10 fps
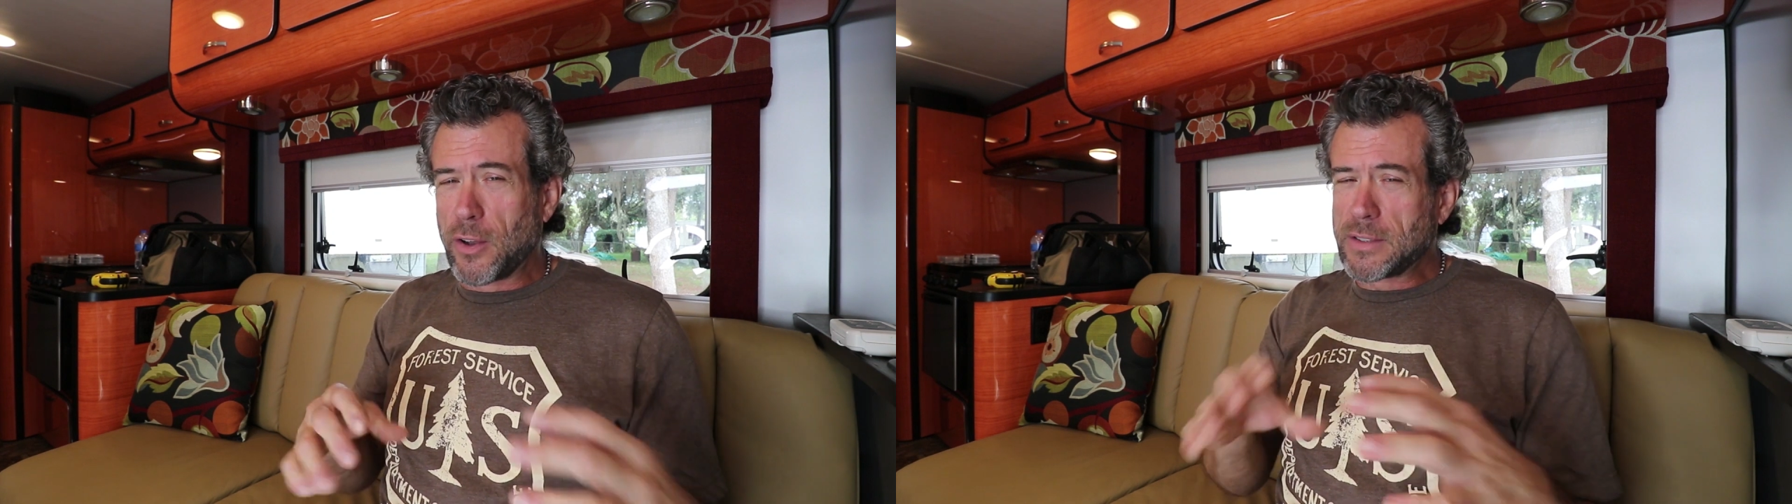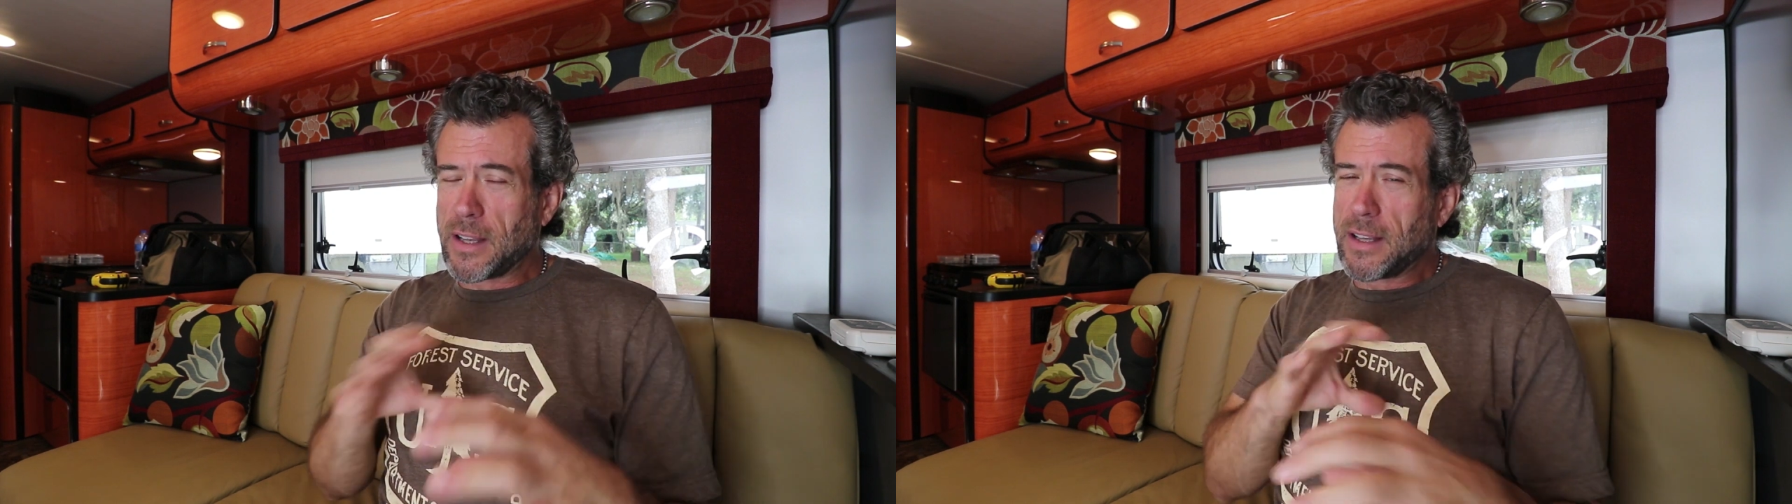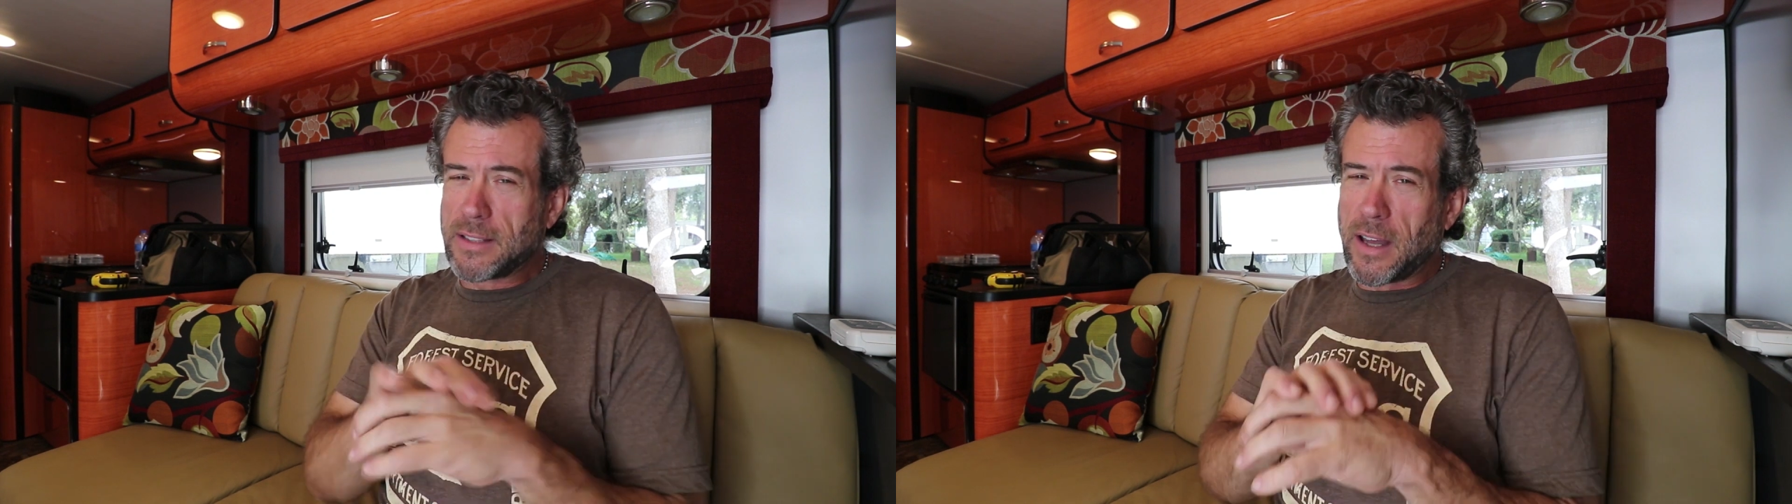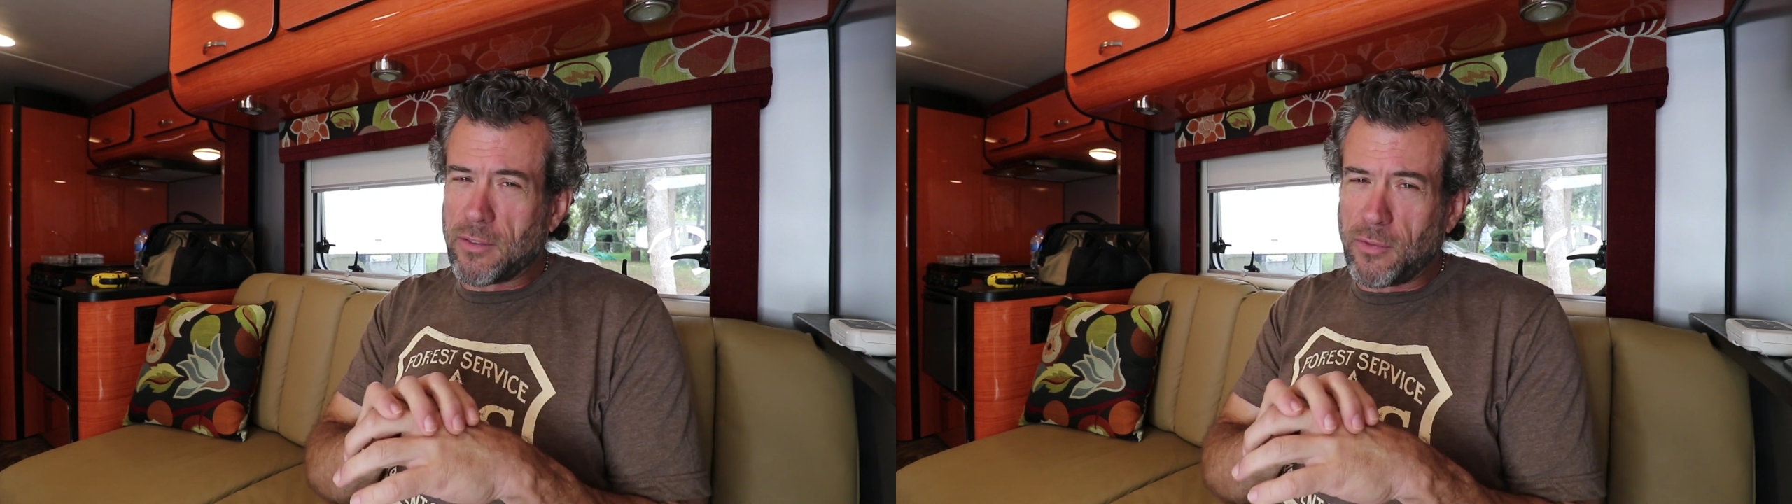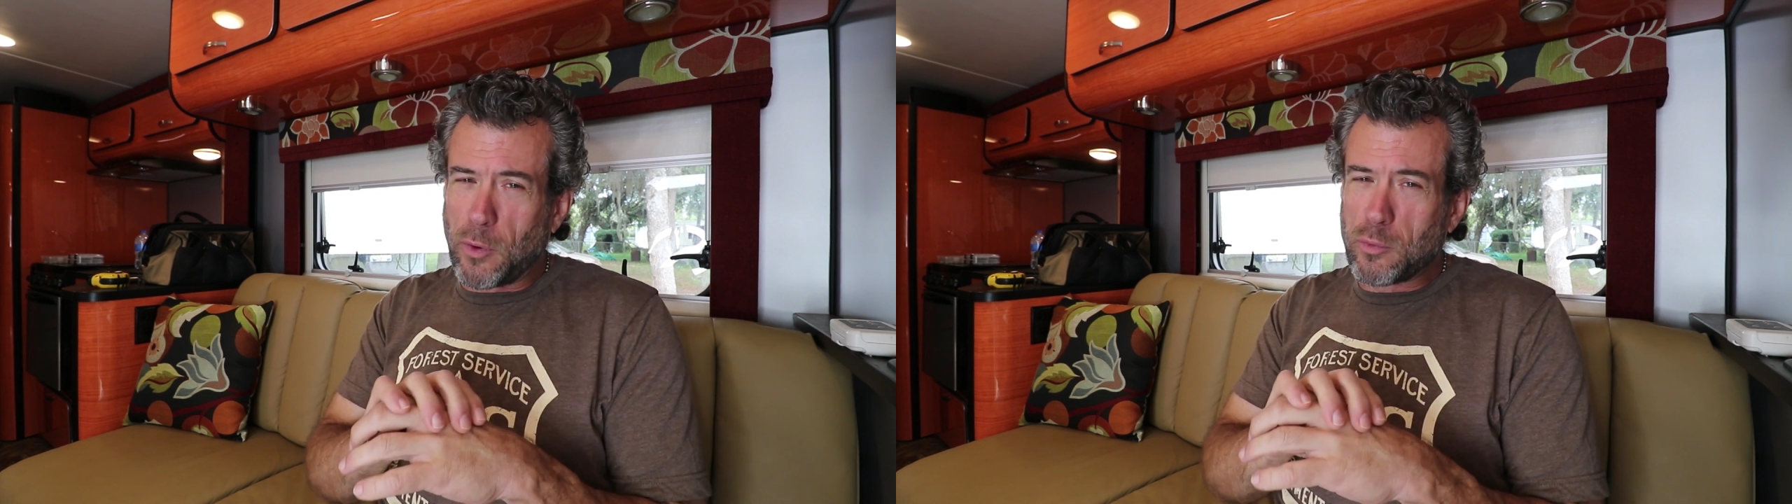It looks like it's
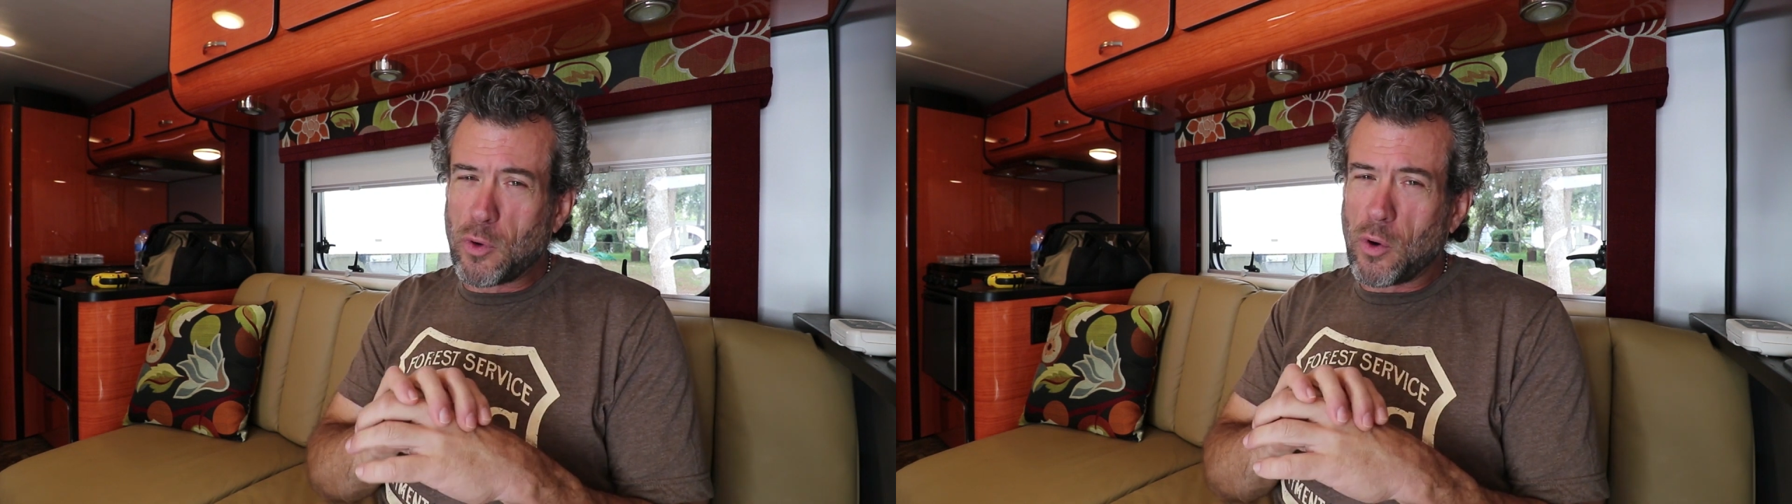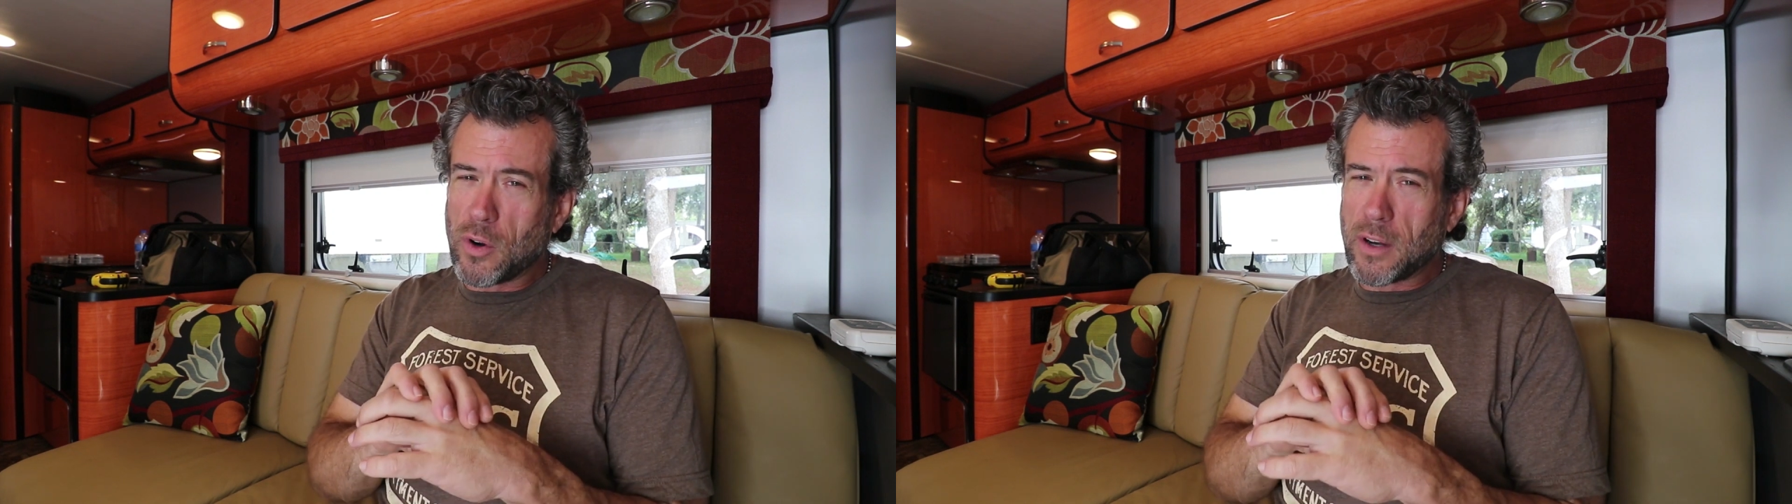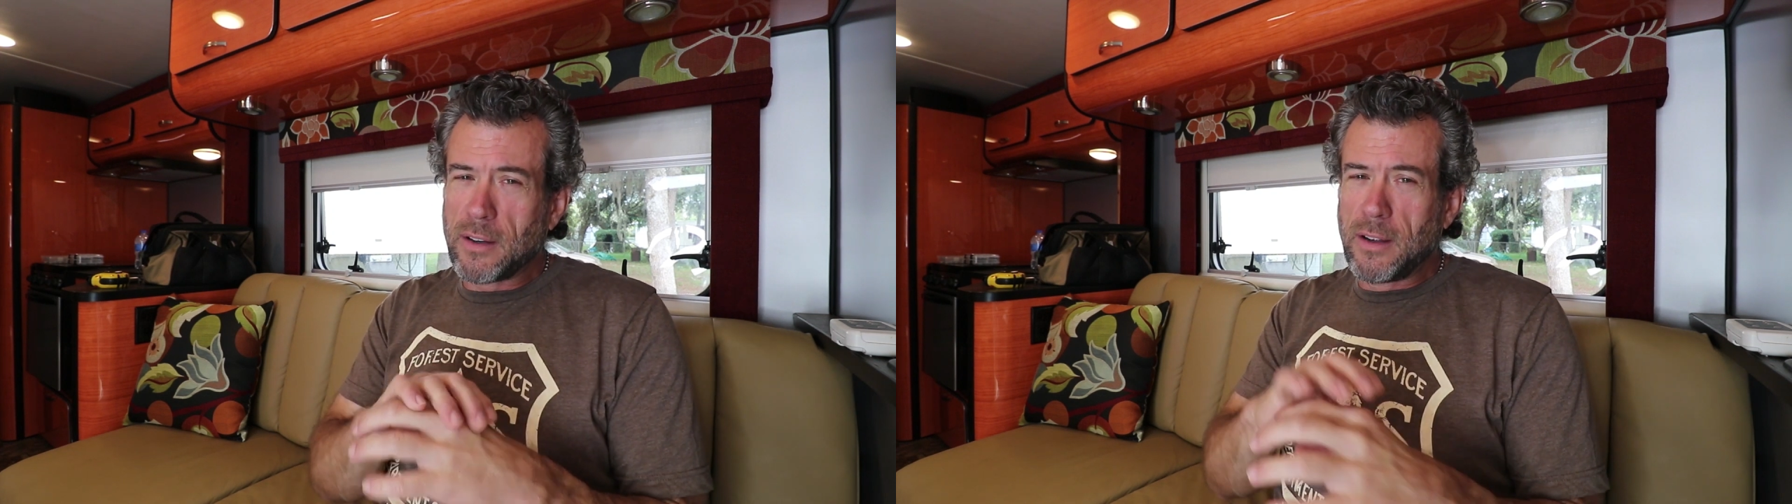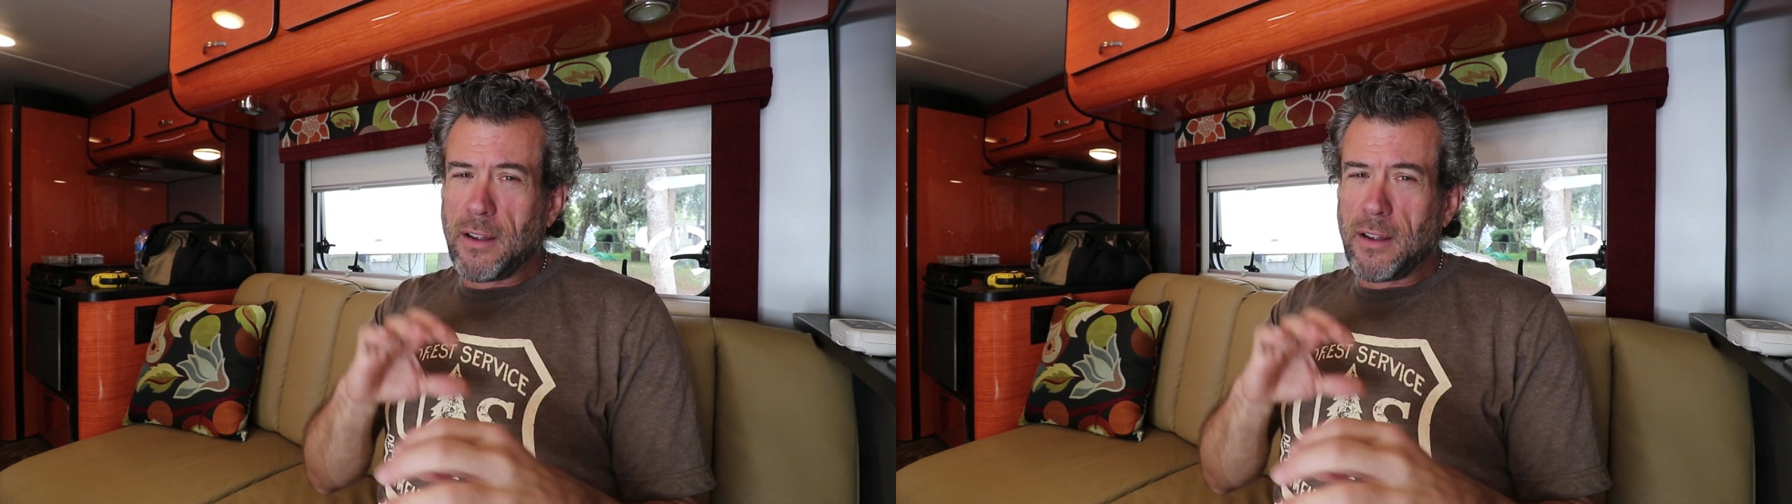got a foam core.